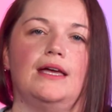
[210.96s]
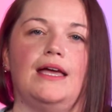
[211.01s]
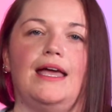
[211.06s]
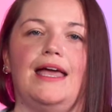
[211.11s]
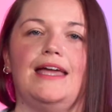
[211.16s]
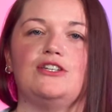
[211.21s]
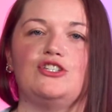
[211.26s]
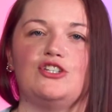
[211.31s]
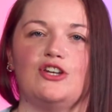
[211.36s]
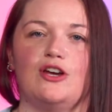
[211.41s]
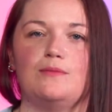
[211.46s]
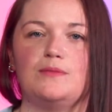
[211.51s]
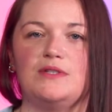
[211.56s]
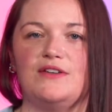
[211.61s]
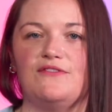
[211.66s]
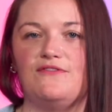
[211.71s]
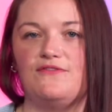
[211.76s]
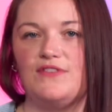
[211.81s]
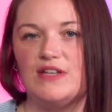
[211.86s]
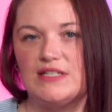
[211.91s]
In terms
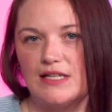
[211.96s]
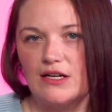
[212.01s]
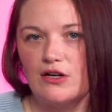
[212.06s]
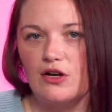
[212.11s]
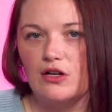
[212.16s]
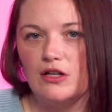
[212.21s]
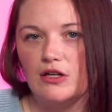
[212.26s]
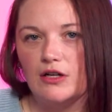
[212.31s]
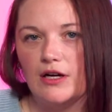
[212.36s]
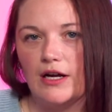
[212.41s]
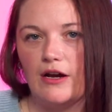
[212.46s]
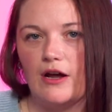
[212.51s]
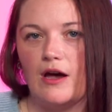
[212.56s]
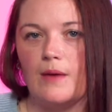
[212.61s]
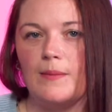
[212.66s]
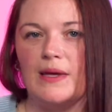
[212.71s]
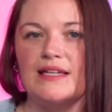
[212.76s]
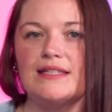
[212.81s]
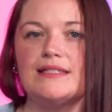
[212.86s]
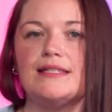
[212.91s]
of physical
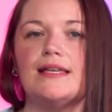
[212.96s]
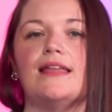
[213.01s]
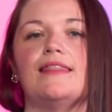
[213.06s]
ergonomics,